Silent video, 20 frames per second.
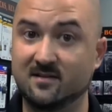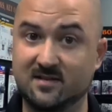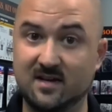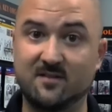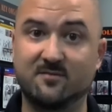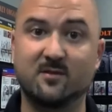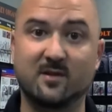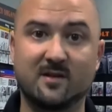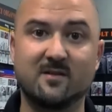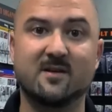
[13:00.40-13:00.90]

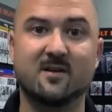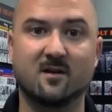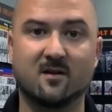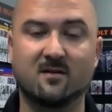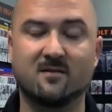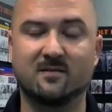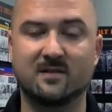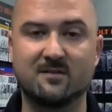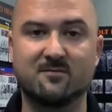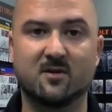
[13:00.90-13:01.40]
definitely leave
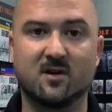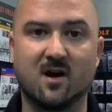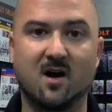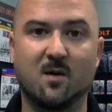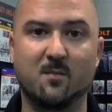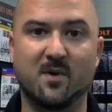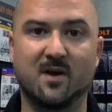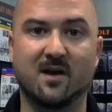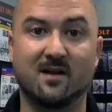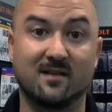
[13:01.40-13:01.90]
a, leave a
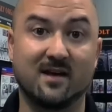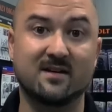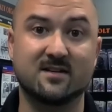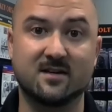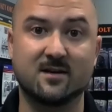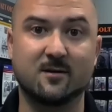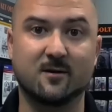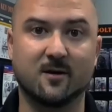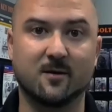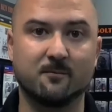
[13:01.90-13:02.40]
comment. I'd like to
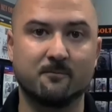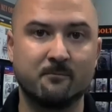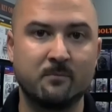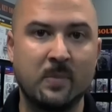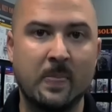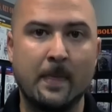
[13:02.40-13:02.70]
hear it.